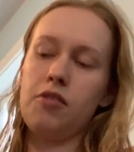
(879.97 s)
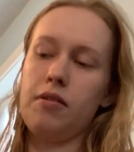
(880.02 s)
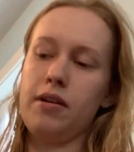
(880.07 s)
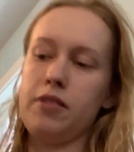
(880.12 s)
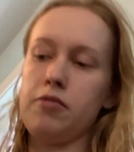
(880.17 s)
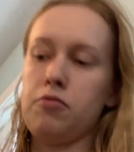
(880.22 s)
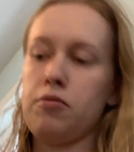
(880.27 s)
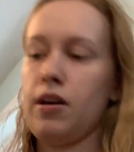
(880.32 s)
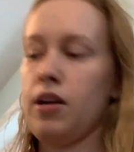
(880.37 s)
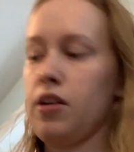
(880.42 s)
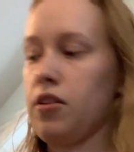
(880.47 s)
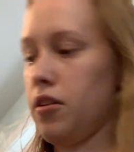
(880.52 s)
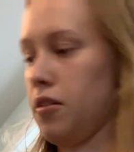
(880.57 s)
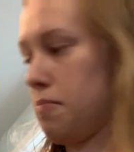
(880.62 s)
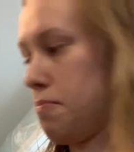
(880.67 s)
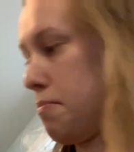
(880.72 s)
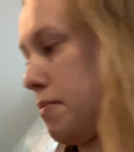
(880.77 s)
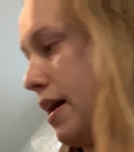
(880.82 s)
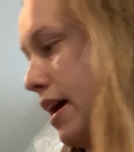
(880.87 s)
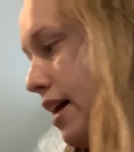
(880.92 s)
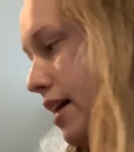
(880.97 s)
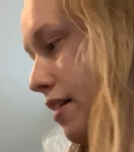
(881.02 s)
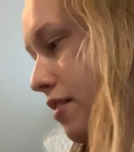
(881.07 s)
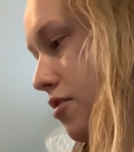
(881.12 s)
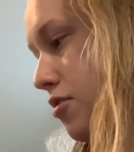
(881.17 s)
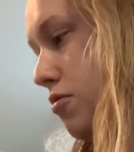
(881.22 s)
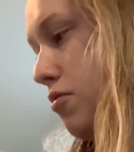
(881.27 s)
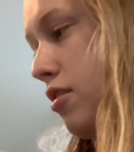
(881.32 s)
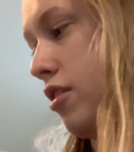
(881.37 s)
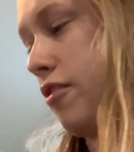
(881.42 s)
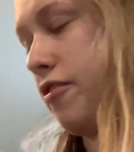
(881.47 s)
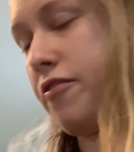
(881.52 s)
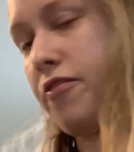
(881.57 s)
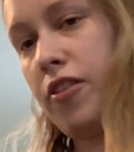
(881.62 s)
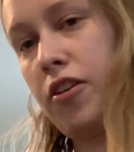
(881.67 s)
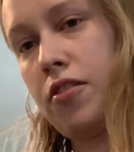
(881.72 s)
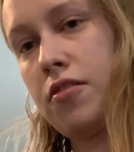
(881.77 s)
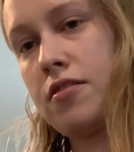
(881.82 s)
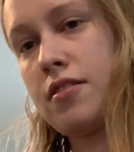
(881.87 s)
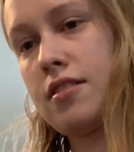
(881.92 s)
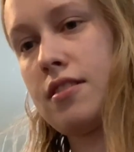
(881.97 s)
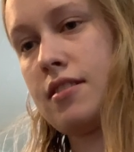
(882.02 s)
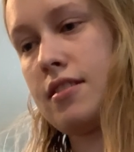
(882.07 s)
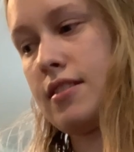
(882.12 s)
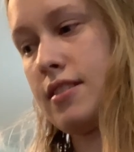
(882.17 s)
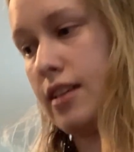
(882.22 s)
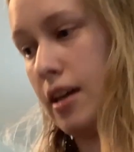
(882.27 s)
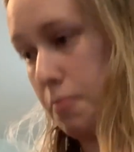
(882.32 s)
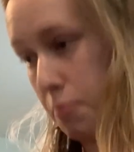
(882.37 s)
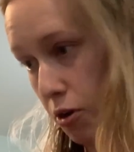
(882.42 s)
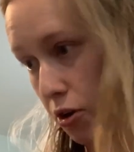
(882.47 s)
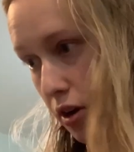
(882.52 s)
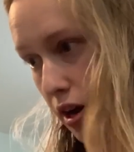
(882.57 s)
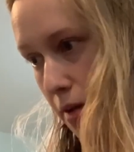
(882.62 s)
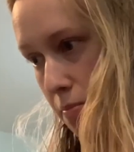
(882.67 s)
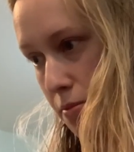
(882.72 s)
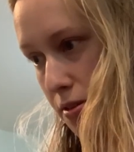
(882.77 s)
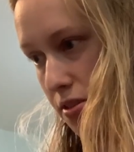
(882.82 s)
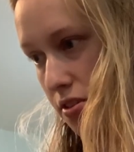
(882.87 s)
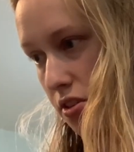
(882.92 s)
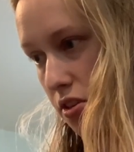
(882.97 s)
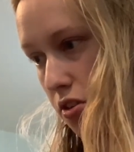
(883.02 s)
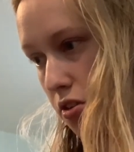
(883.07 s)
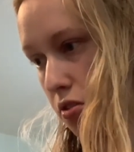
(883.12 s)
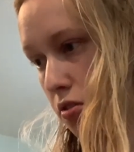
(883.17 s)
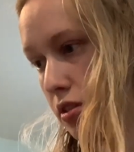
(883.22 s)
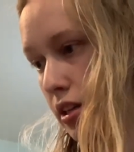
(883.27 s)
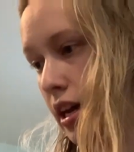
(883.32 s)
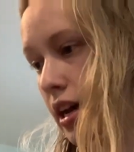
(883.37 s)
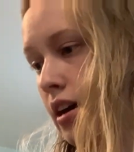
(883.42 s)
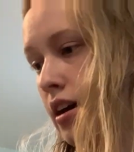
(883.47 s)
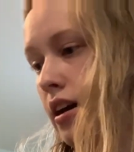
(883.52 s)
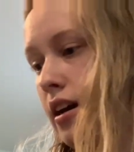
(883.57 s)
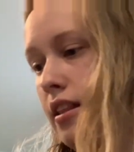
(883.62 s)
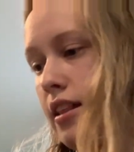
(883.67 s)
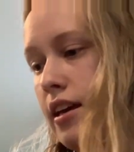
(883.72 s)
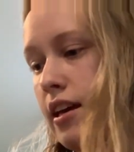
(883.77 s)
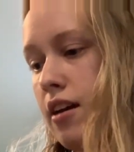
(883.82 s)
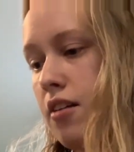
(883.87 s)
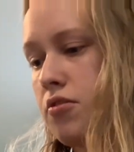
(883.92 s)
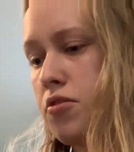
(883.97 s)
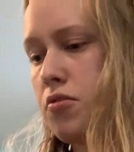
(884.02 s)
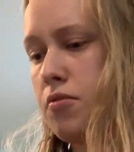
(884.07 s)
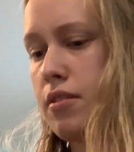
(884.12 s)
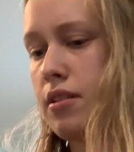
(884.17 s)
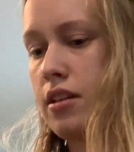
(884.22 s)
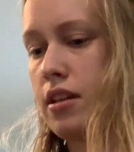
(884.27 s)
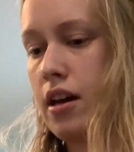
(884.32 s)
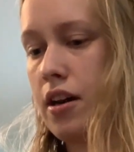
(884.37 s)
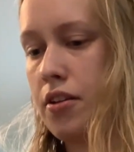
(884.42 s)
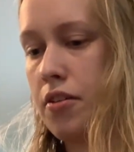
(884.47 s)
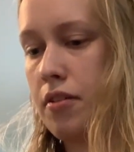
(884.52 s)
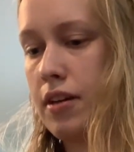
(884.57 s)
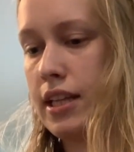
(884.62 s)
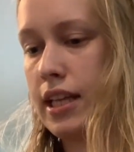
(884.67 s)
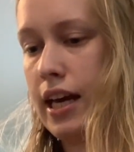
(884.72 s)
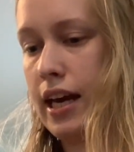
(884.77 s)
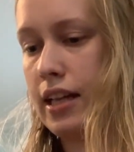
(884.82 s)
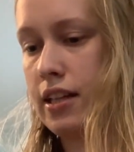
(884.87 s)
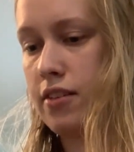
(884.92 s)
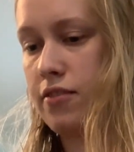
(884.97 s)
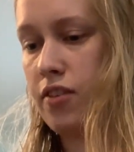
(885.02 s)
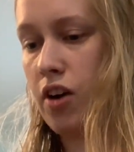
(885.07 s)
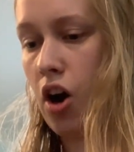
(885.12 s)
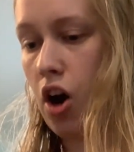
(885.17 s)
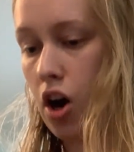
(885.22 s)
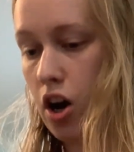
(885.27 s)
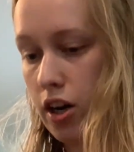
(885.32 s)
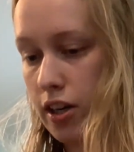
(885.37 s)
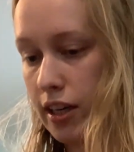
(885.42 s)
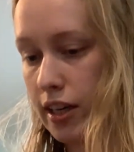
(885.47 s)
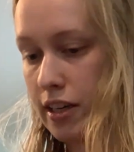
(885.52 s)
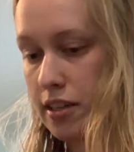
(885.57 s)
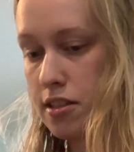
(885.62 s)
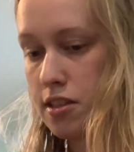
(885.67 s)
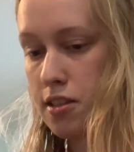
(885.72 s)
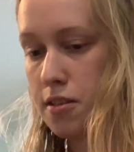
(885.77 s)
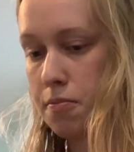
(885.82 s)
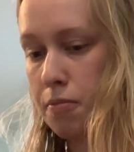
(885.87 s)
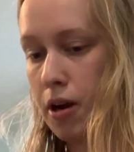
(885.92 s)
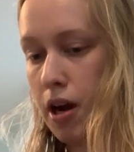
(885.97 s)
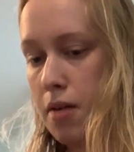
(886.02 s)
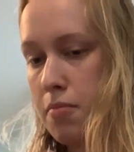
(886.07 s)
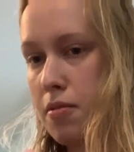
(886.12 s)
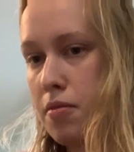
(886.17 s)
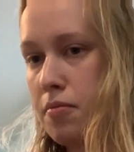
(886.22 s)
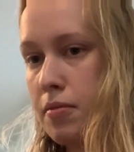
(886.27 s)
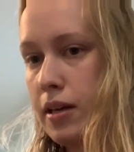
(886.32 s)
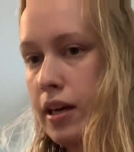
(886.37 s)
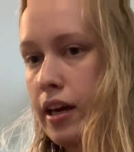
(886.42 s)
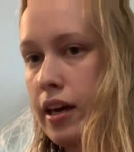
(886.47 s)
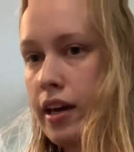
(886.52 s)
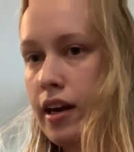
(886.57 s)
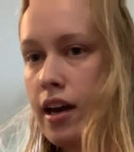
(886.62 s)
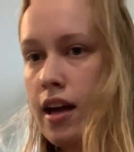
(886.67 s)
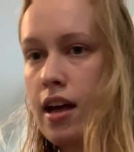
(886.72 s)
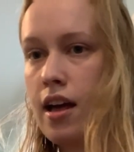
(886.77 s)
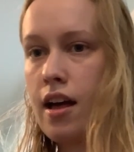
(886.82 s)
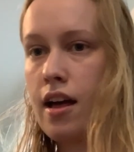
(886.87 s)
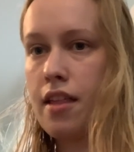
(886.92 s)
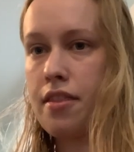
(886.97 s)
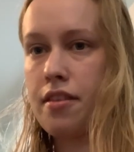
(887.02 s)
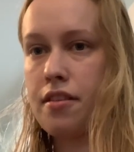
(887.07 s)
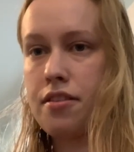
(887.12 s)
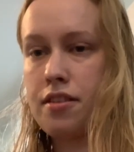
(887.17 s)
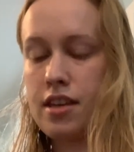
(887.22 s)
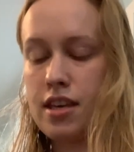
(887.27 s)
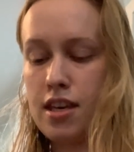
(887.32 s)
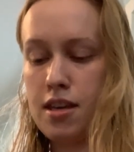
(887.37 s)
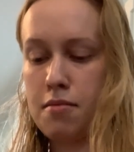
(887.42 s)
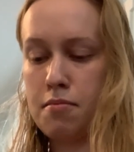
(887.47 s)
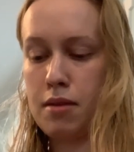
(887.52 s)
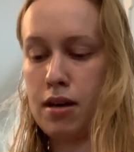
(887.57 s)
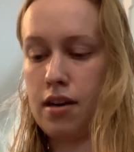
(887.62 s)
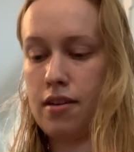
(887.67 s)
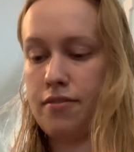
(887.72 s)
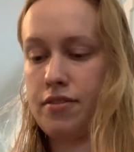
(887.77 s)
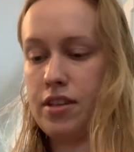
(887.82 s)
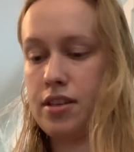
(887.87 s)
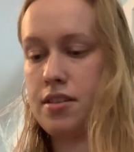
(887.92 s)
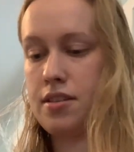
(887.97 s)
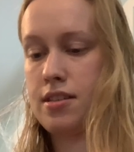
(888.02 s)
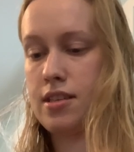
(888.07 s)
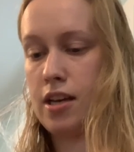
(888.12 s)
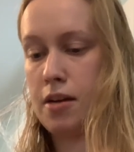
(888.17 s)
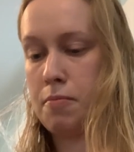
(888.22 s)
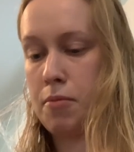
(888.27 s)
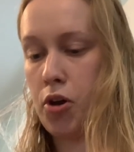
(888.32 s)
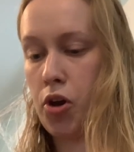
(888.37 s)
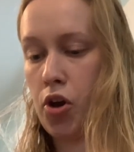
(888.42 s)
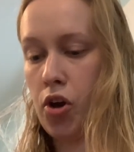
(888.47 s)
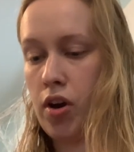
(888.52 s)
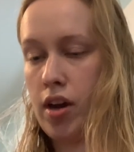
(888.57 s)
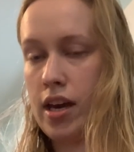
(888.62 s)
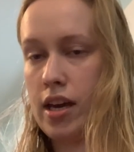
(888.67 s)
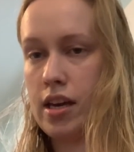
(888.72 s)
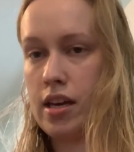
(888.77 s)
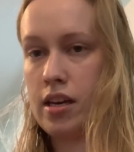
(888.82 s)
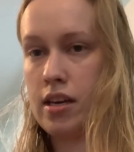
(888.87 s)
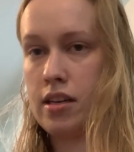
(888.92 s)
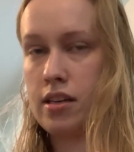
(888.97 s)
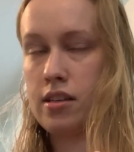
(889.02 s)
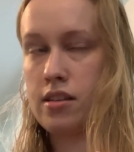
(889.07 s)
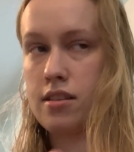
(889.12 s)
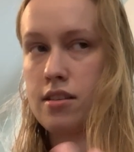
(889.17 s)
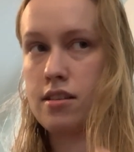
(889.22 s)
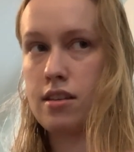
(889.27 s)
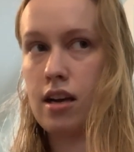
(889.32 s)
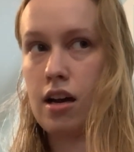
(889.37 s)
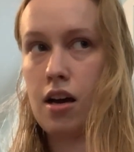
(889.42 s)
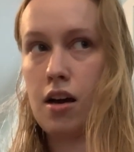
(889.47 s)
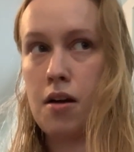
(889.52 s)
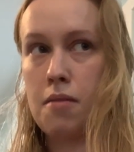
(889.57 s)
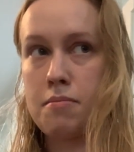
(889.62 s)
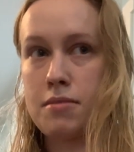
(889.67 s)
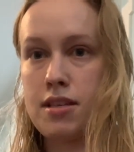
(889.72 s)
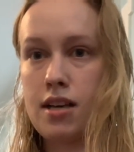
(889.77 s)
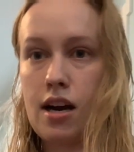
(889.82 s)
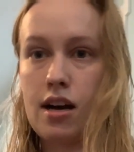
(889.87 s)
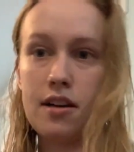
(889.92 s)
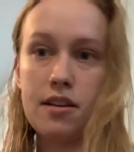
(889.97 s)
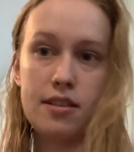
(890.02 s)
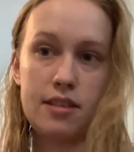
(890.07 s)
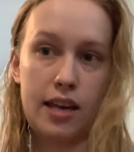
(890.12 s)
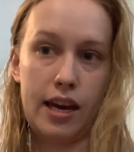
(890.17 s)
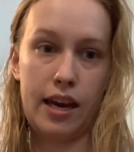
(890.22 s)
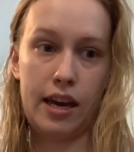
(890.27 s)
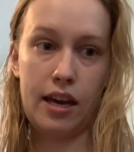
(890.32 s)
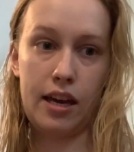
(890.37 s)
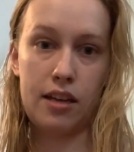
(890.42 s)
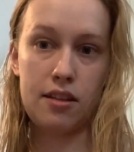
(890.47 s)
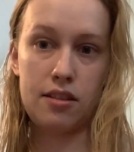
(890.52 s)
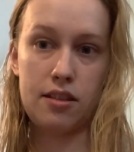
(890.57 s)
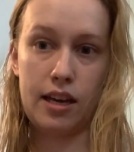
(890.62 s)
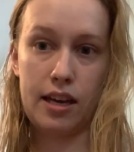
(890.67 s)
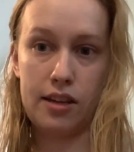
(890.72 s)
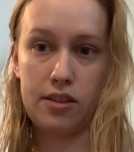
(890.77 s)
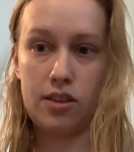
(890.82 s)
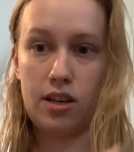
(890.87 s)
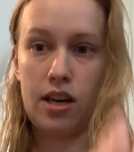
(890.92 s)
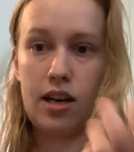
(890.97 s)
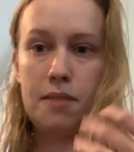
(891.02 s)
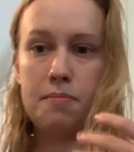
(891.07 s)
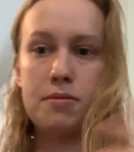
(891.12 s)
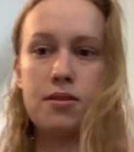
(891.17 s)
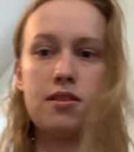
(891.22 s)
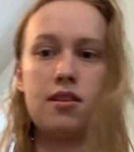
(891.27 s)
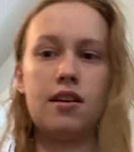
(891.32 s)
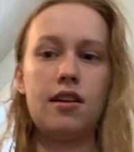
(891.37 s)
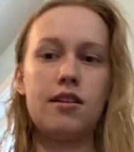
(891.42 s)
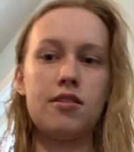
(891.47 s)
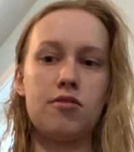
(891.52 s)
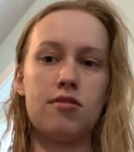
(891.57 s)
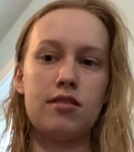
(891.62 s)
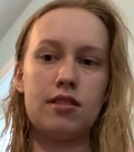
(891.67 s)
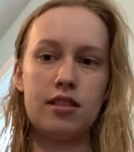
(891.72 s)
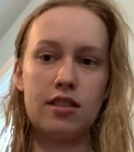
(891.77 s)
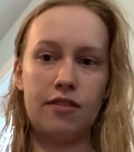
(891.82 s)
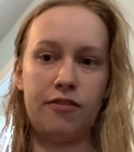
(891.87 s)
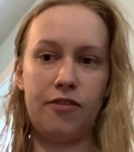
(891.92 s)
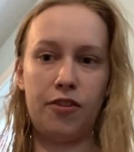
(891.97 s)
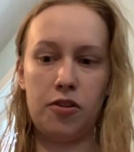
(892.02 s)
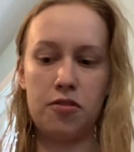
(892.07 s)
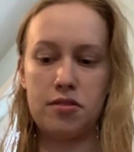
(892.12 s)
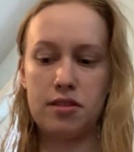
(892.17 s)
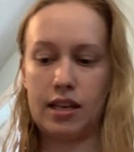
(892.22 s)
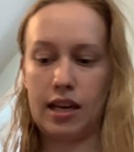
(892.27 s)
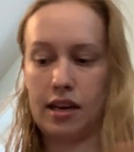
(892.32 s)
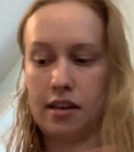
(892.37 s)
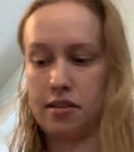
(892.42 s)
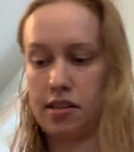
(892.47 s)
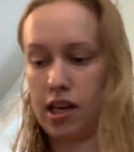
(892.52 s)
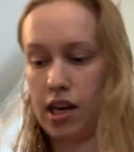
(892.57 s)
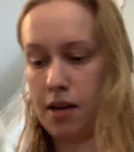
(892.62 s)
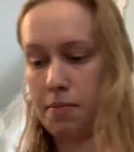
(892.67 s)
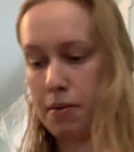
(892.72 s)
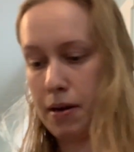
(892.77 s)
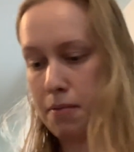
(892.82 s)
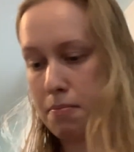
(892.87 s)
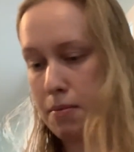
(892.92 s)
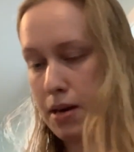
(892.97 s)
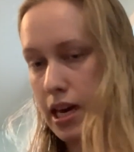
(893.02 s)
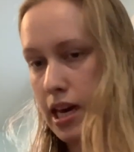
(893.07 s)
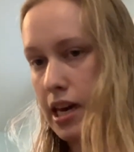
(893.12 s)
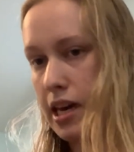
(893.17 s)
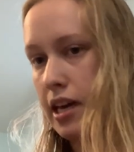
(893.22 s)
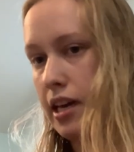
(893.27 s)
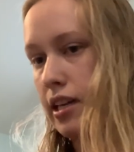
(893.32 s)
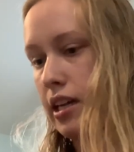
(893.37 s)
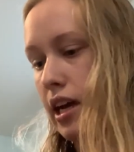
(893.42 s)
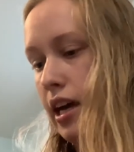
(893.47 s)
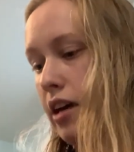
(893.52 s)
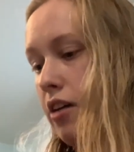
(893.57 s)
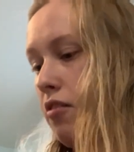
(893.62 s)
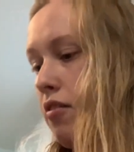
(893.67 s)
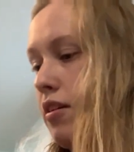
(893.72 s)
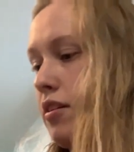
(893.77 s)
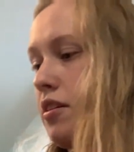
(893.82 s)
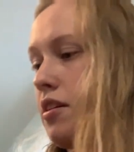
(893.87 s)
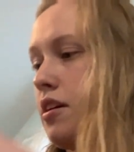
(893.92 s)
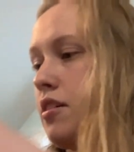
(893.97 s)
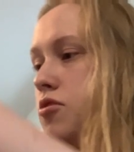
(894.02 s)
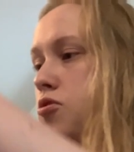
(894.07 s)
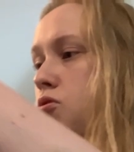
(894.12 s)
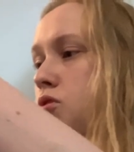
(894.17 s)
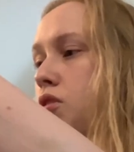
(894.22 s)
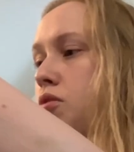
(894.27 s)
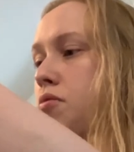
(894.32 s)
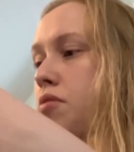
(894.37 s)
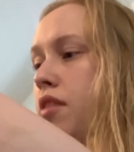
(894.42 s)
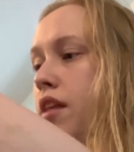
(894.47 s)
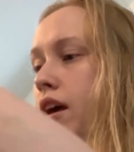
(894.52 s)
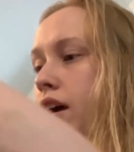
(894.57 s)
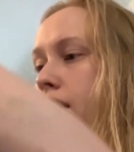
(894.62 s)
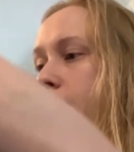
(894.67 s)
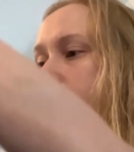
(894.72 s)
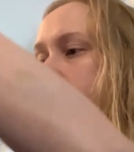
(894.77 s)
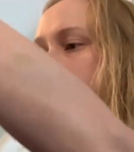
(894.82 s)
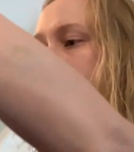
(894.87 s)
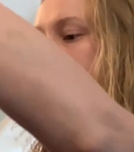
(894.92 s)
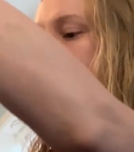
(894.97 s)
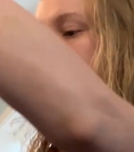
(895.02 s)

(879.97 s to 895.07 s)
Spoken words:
and welcome back to our first summer episode. I think I'll do another at the end of August, probably. The theme of this summer is socks and tank tops. So this is the first tank top I made. I already had shown that